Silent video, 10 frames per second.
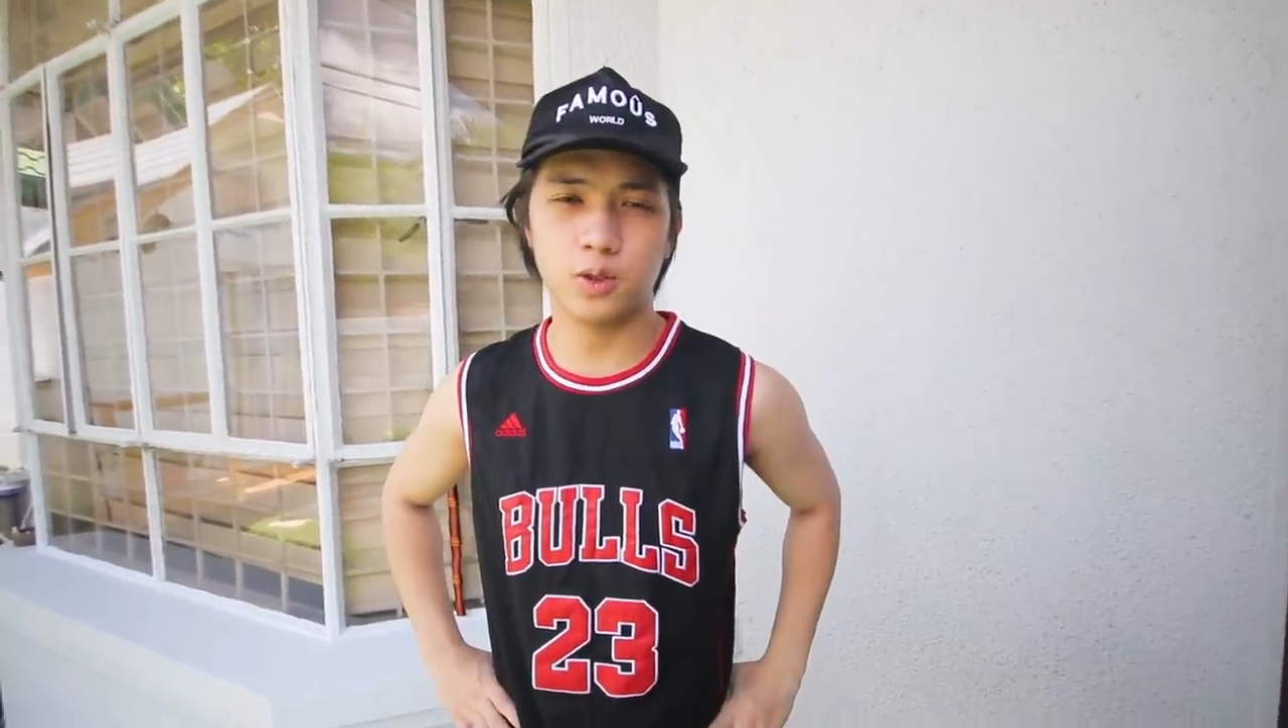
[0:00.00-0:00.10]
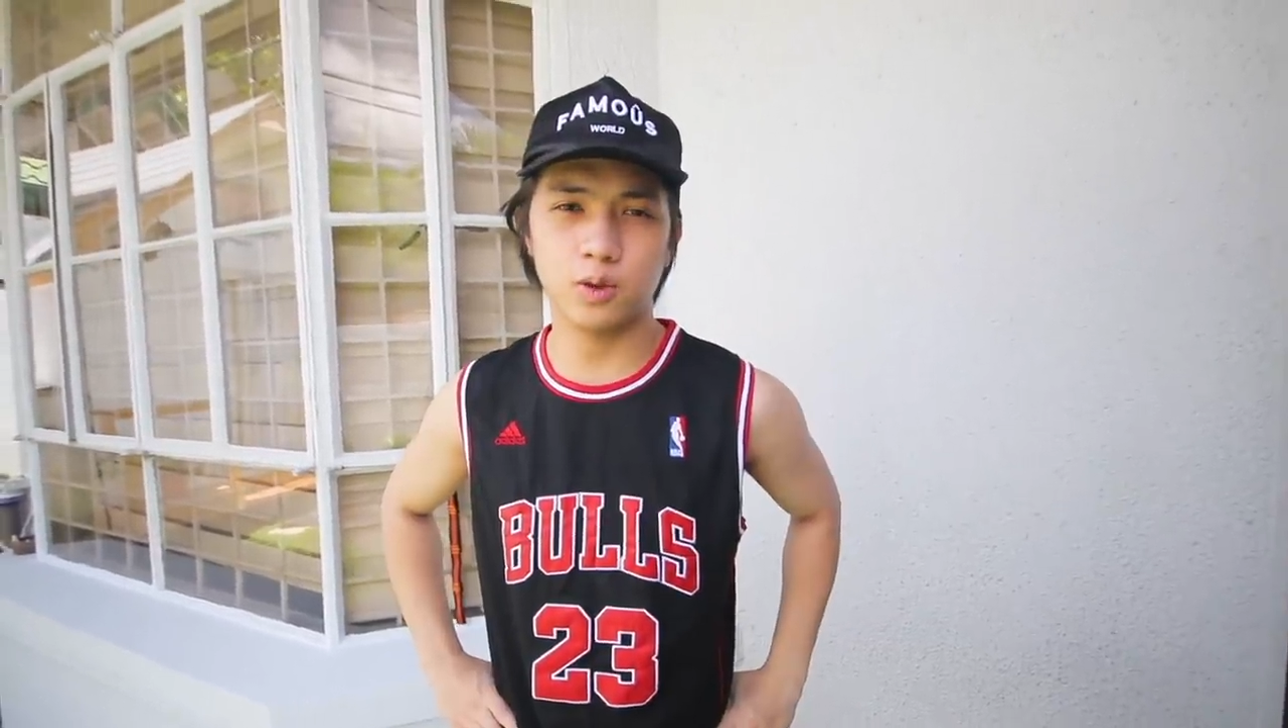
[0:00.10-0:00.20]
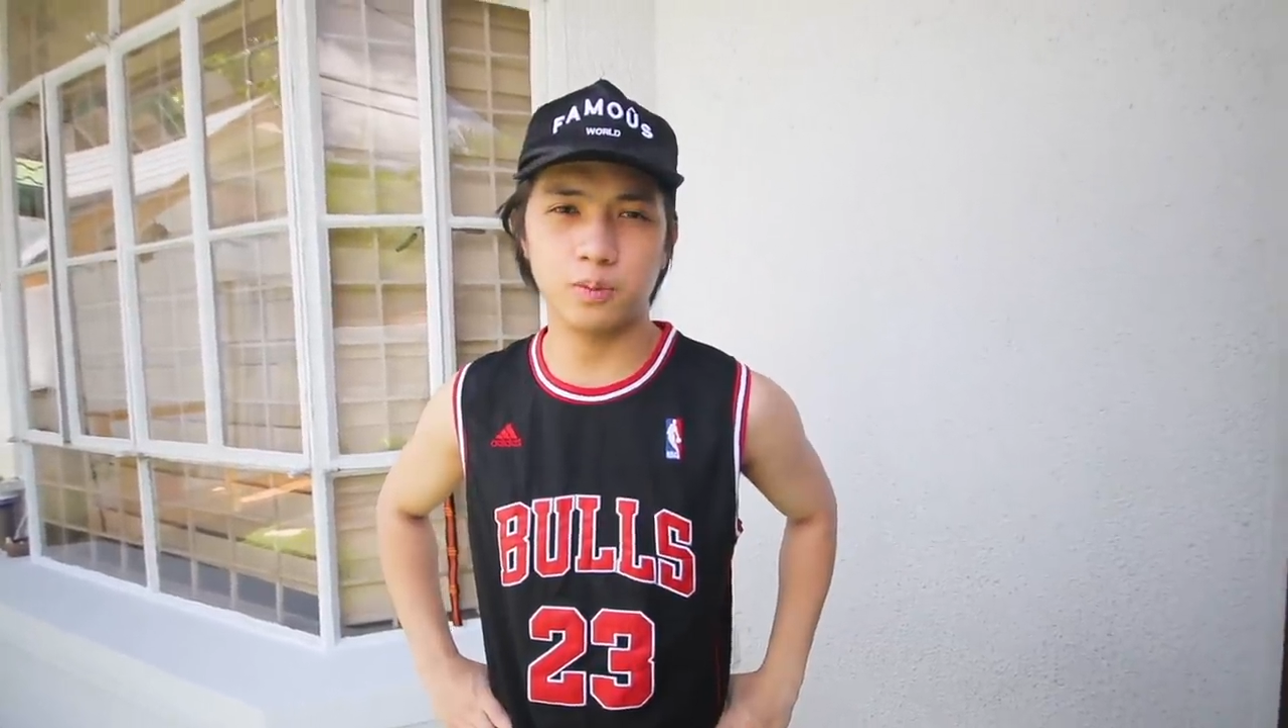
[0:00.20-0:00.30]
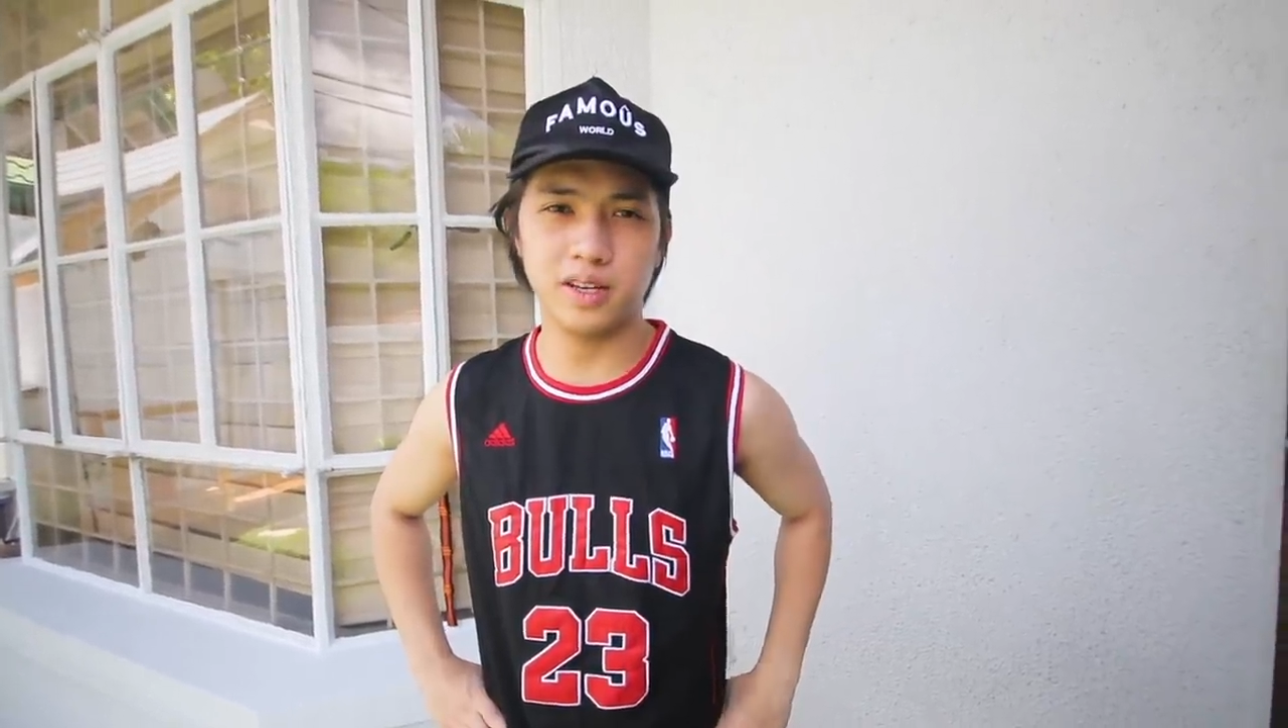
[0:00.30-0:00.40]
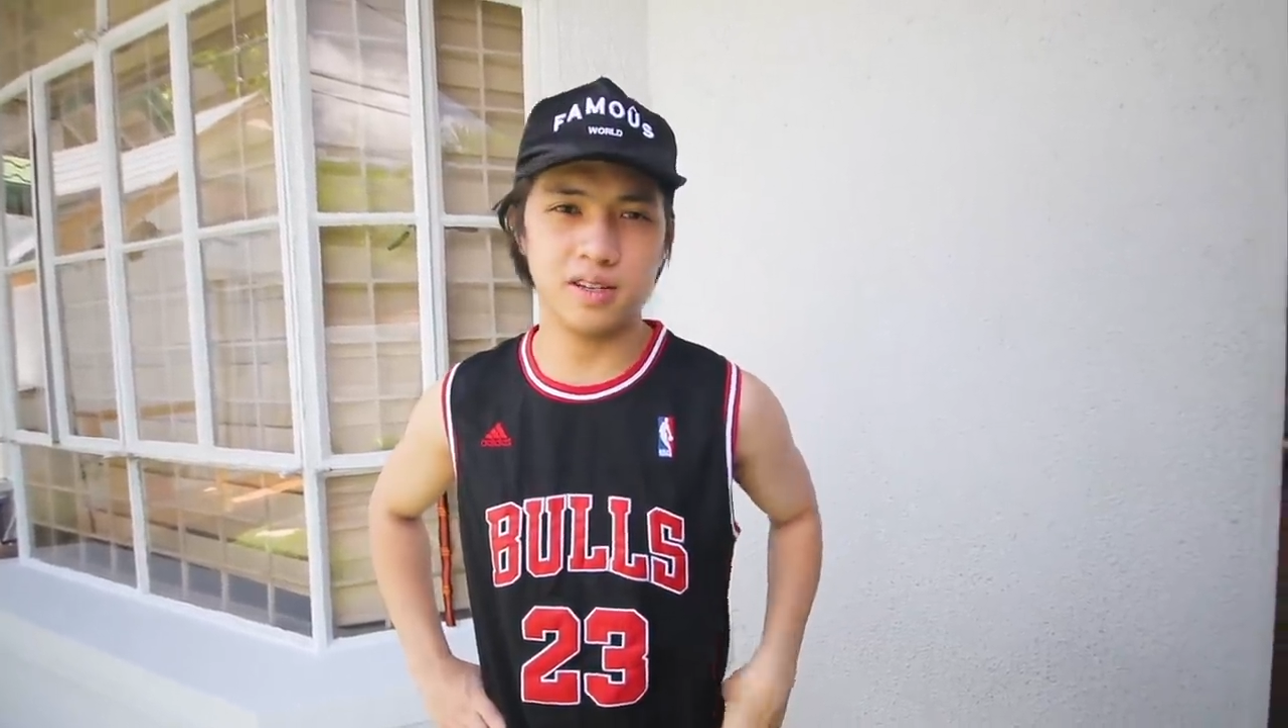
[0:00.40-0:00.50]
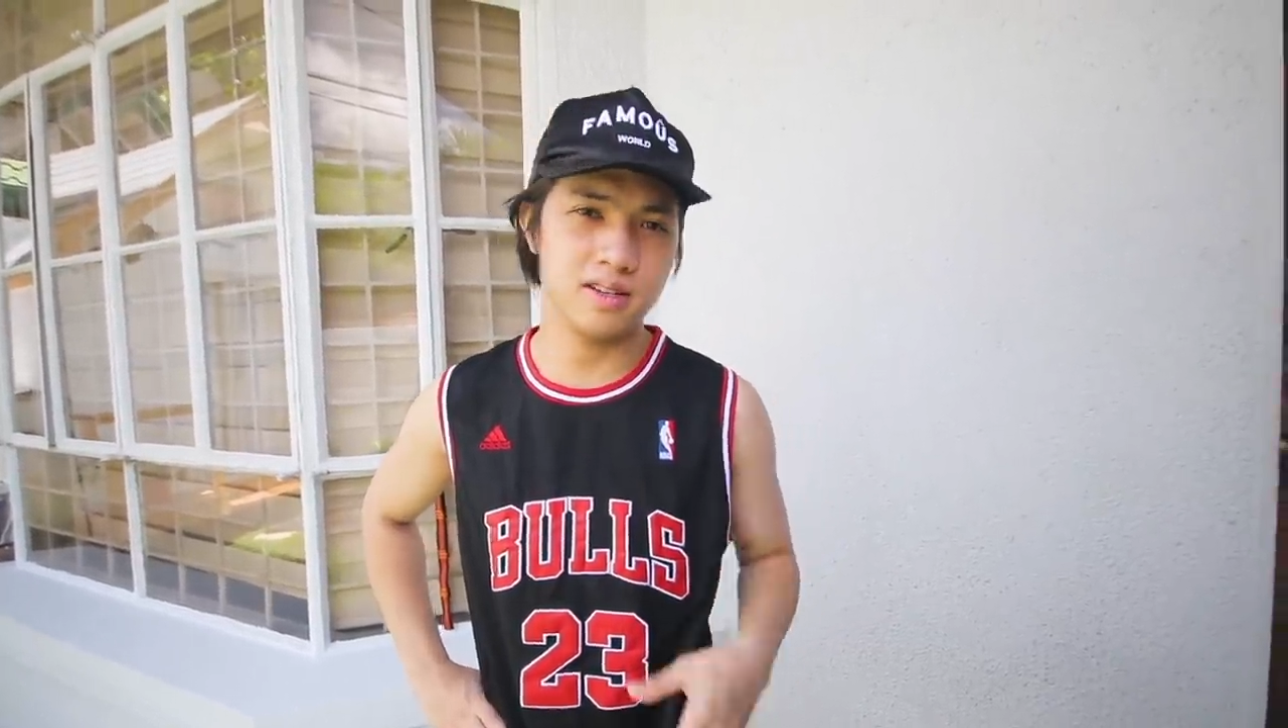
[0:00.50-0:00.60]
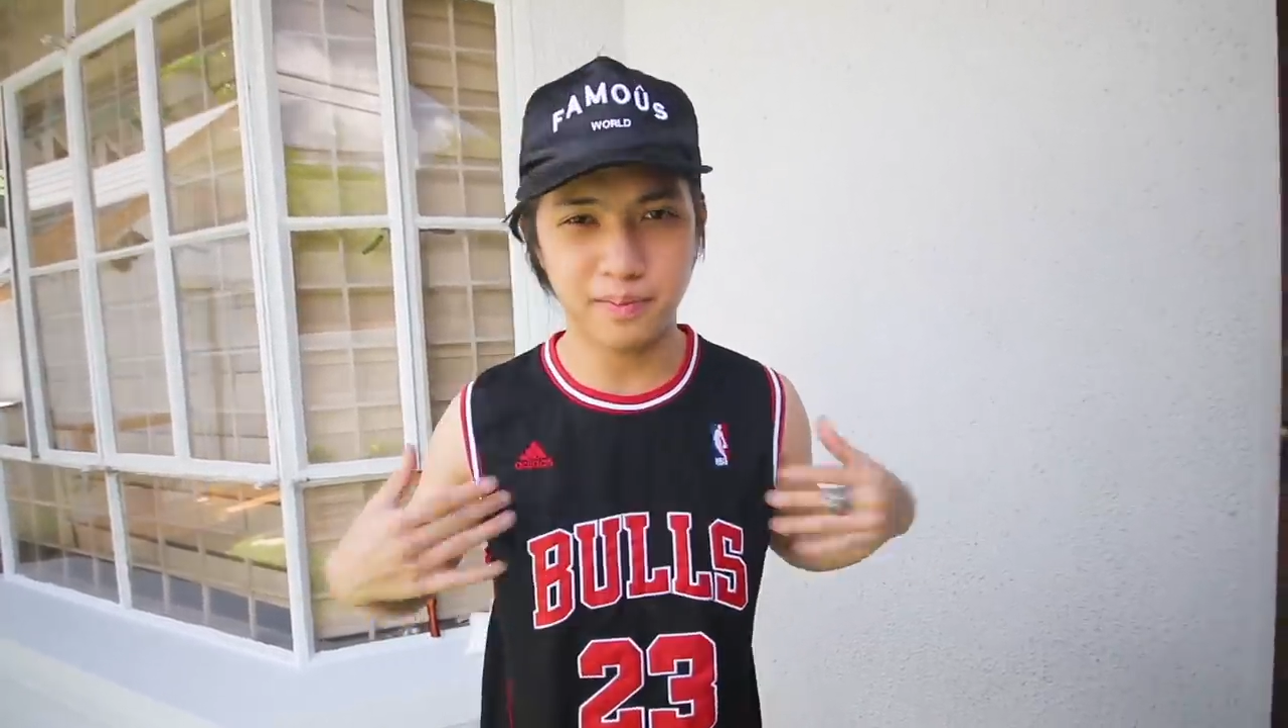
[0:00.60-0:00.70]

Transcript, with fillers: will be